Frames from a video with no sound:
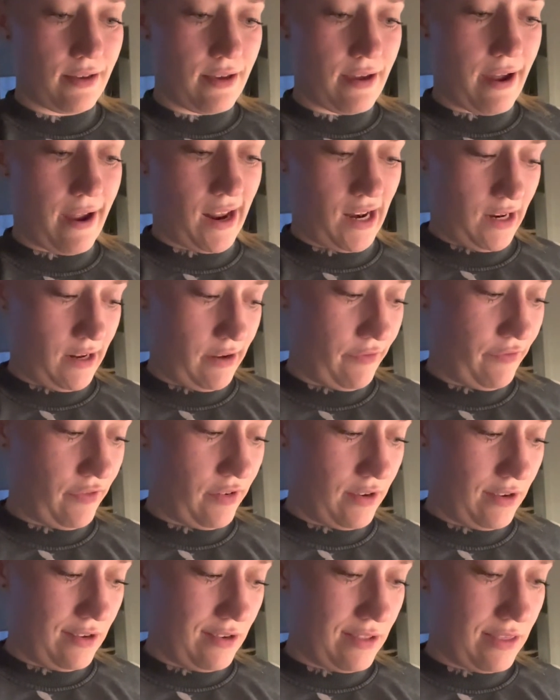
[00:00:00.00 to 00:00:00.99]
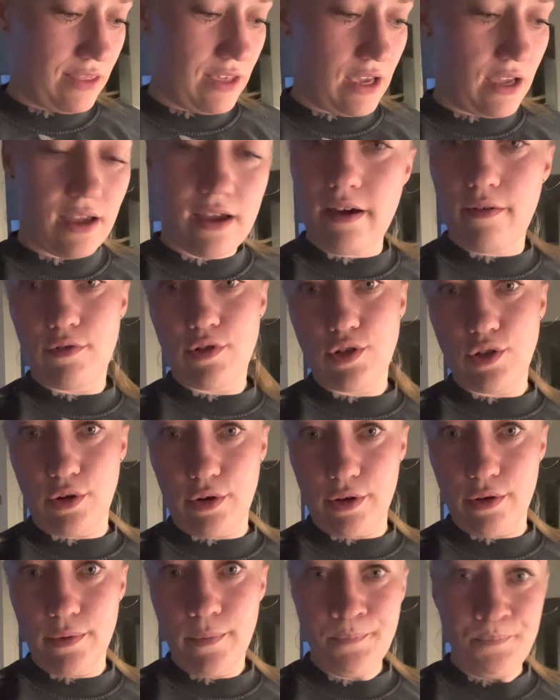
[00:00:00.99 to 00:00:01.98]
kind of thing I will show
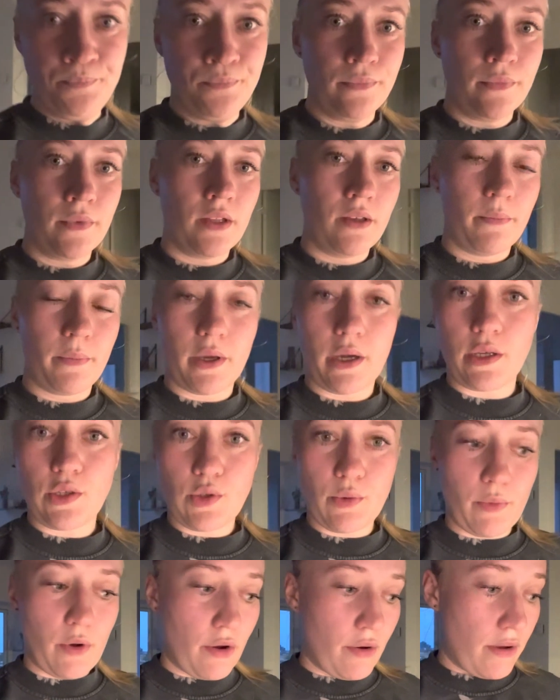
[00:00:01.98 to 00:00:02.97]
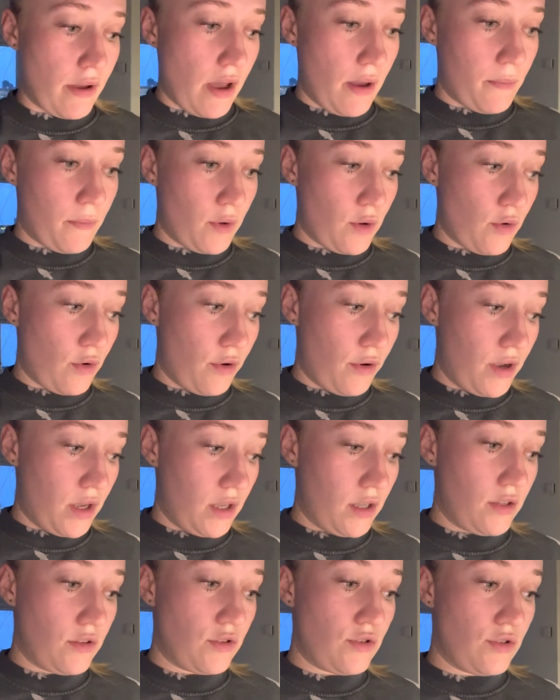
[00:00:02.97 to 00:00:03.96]
you because tomorrow I'm
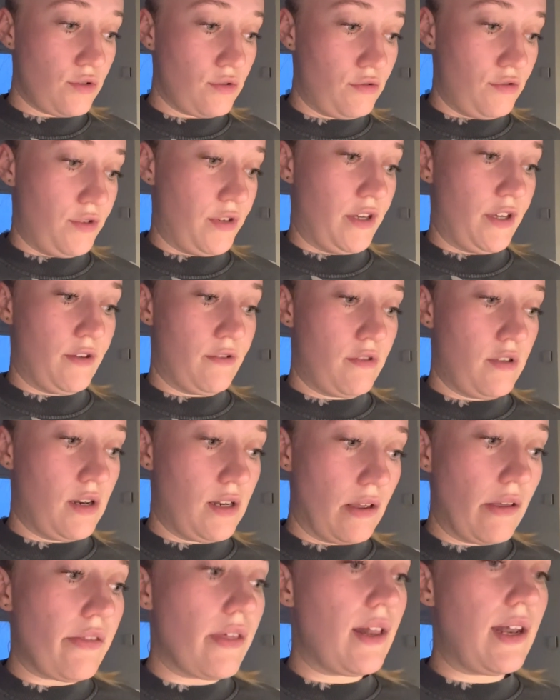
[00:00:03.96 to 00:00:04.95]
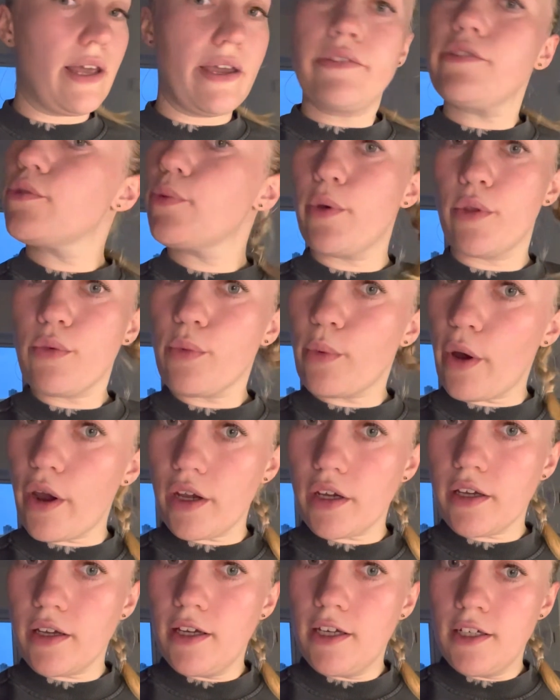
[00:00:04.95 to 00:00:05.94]
going to uh, the Netherlands with
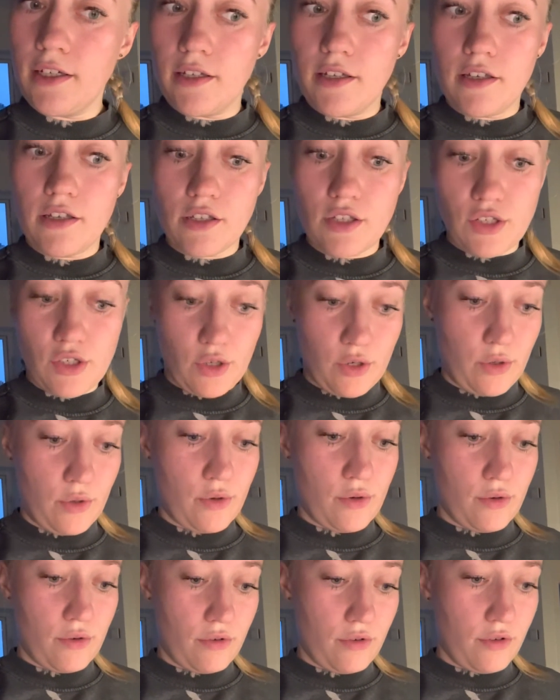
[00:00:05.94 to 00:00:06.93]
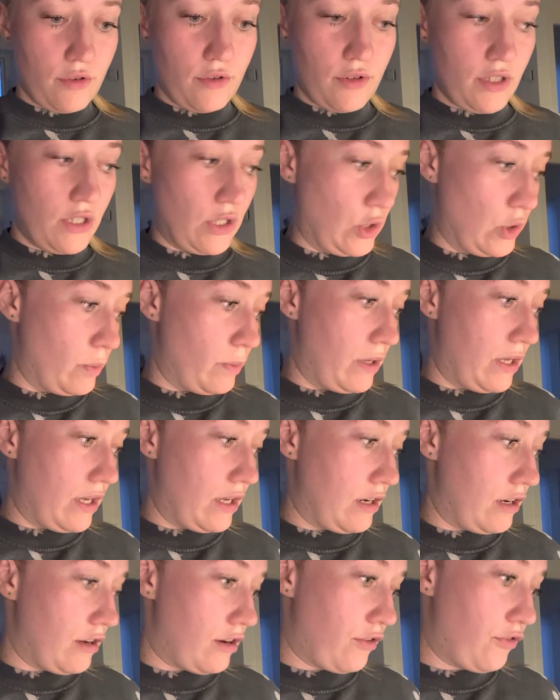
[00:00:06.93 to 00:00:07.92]
work so no need to make a
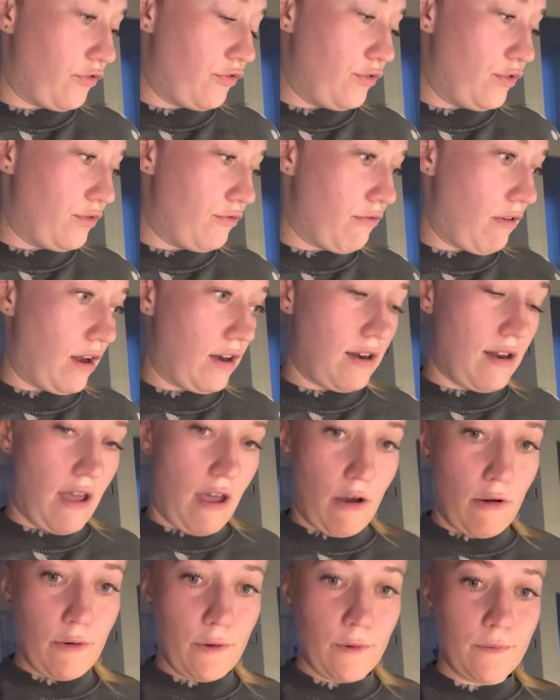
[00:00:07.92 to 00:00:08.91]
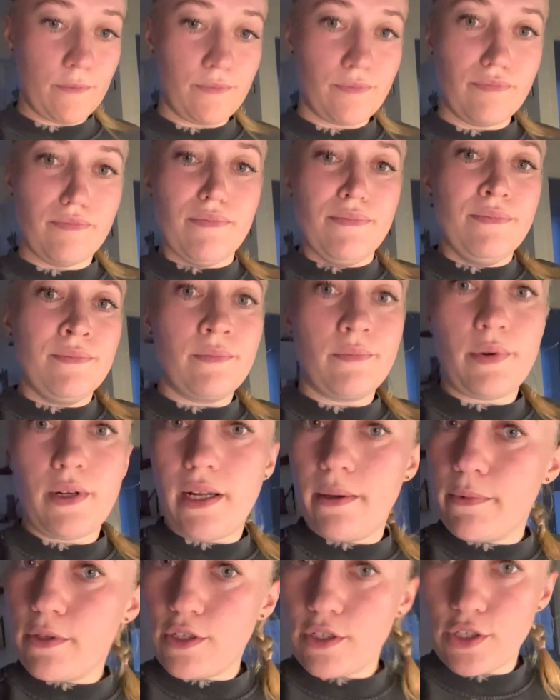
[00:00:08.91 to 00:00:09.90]
lot of food right now but
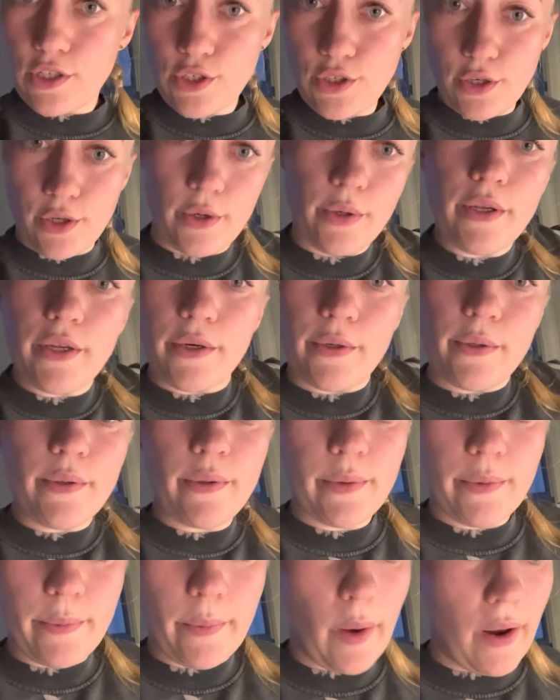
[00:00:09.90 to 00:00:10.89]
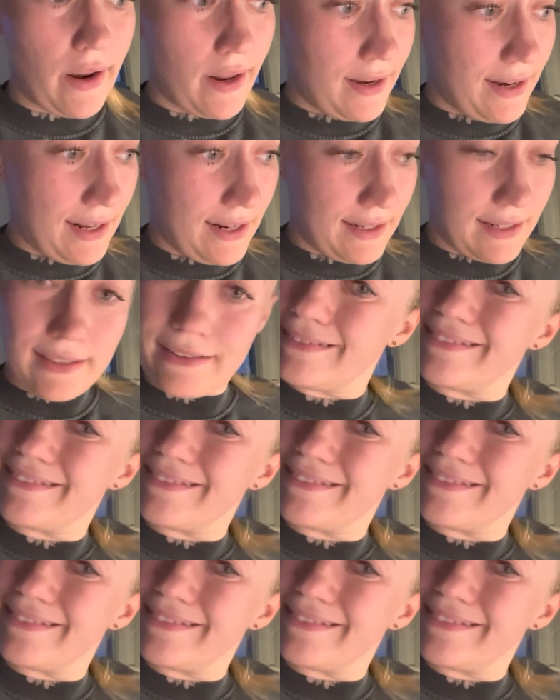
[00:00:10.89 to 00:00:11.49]
let me just show you what I did